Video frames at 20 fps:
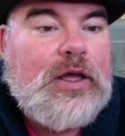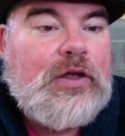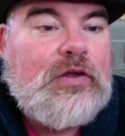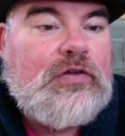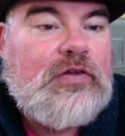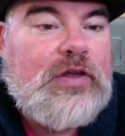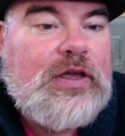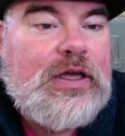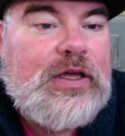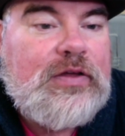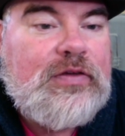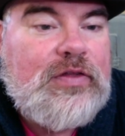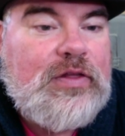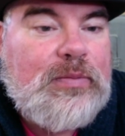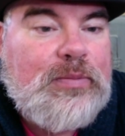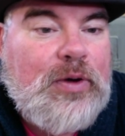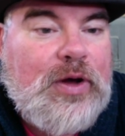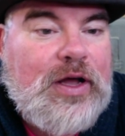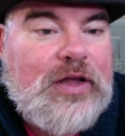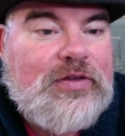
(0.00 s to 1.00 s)
She is the
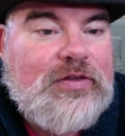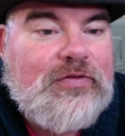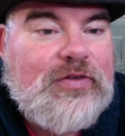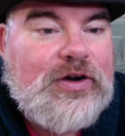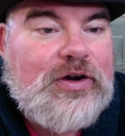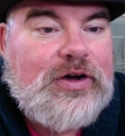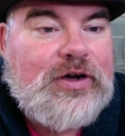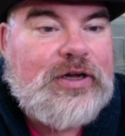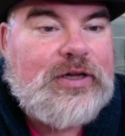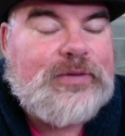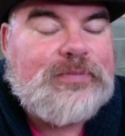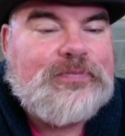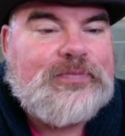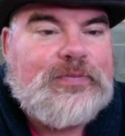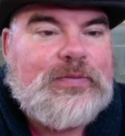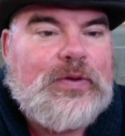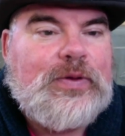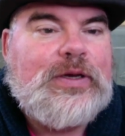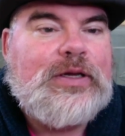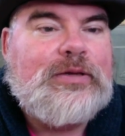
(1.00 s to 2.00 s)
boss of it all.
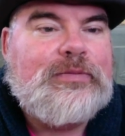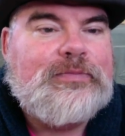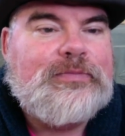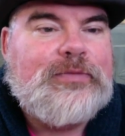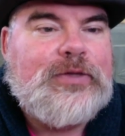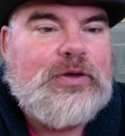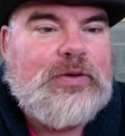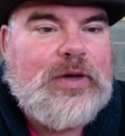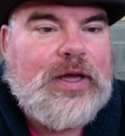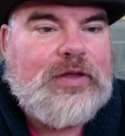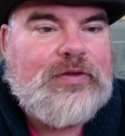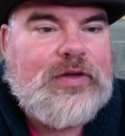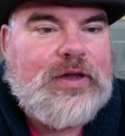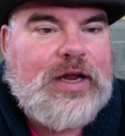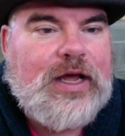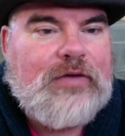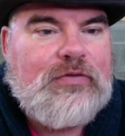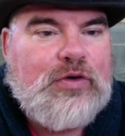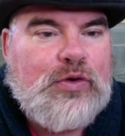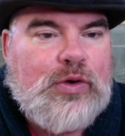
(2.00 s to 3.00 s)
You, know, you guys can
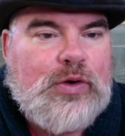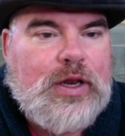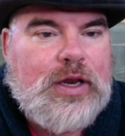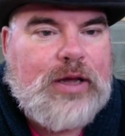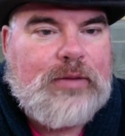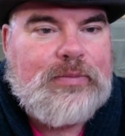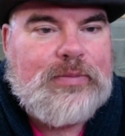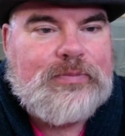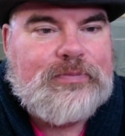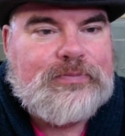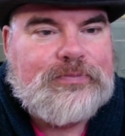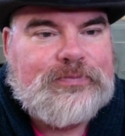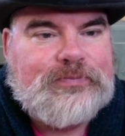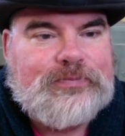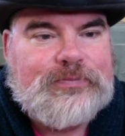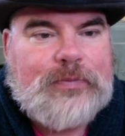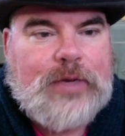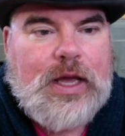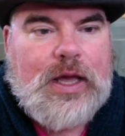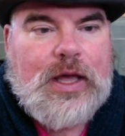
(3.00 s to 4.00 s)
have your own club.
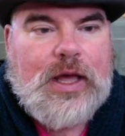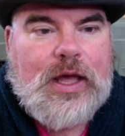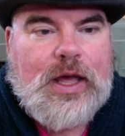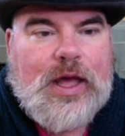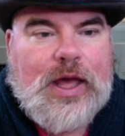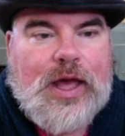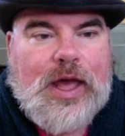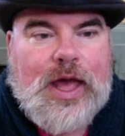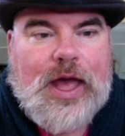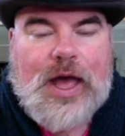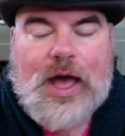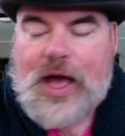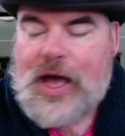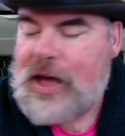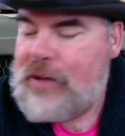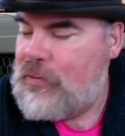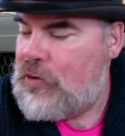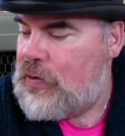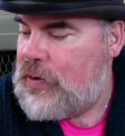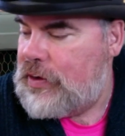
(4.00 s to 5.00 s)

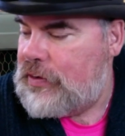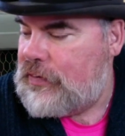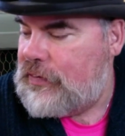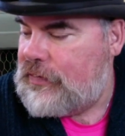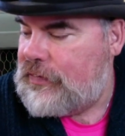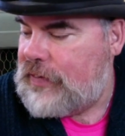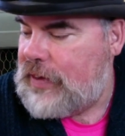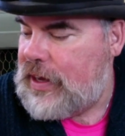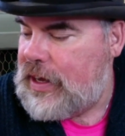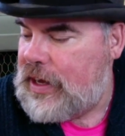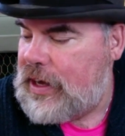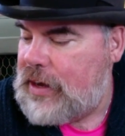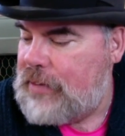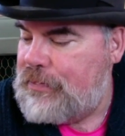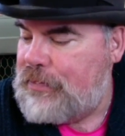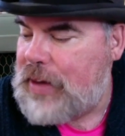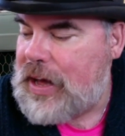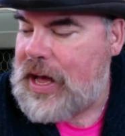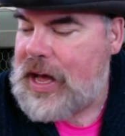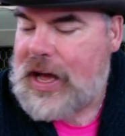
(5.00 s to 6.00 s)
I'm going to say
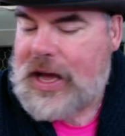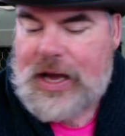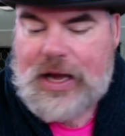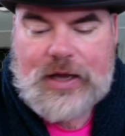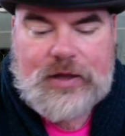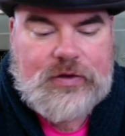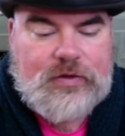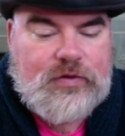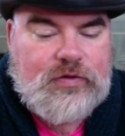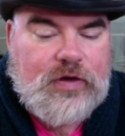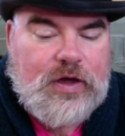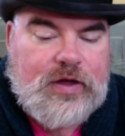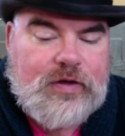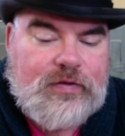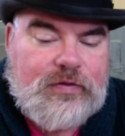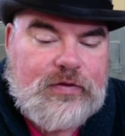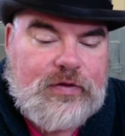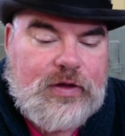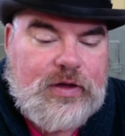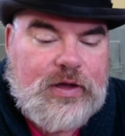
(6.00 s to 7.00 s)
goodbye to
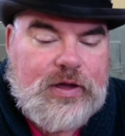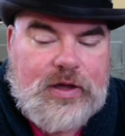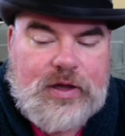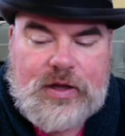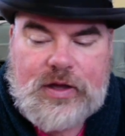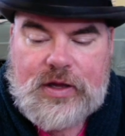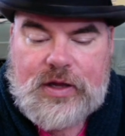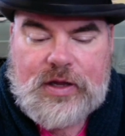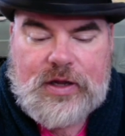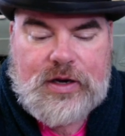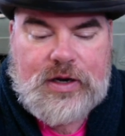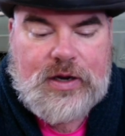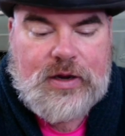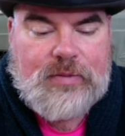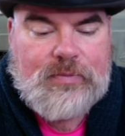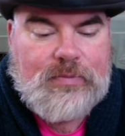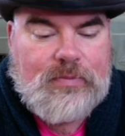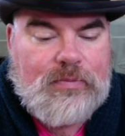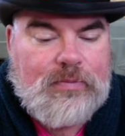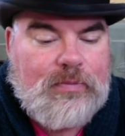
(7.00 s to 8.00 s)
Justin,
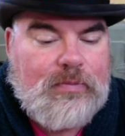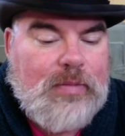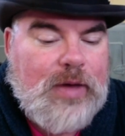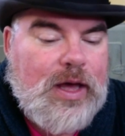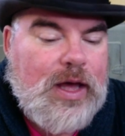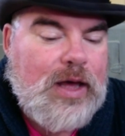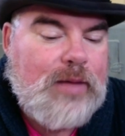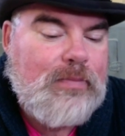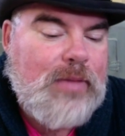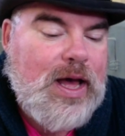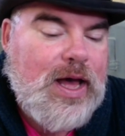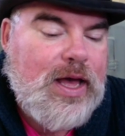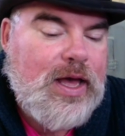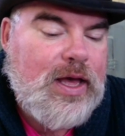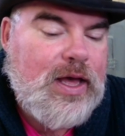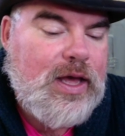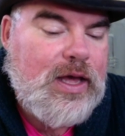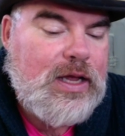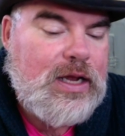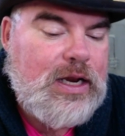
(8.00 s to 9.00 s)
Ma
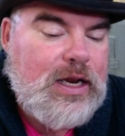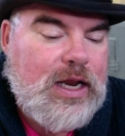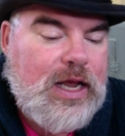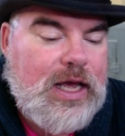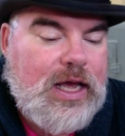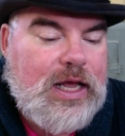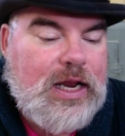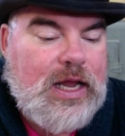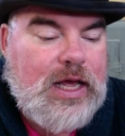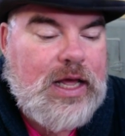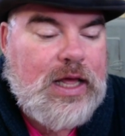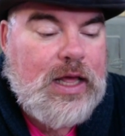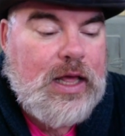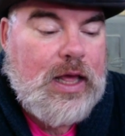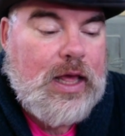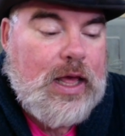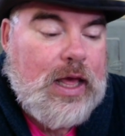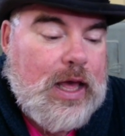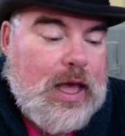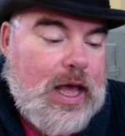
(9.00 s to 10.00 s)
Maya, and Layla,
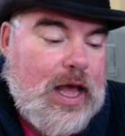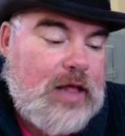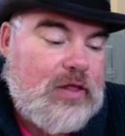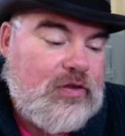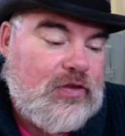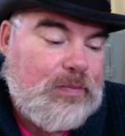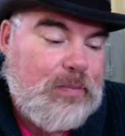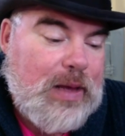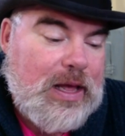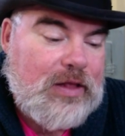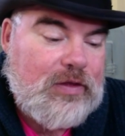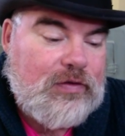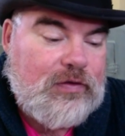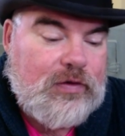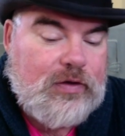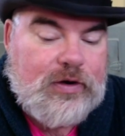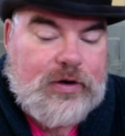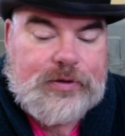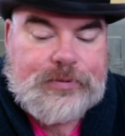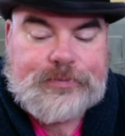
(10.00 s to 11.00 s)
and
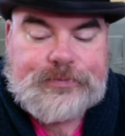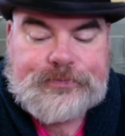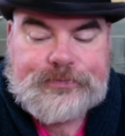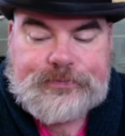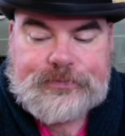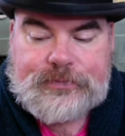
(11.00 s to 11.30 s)
Spencer.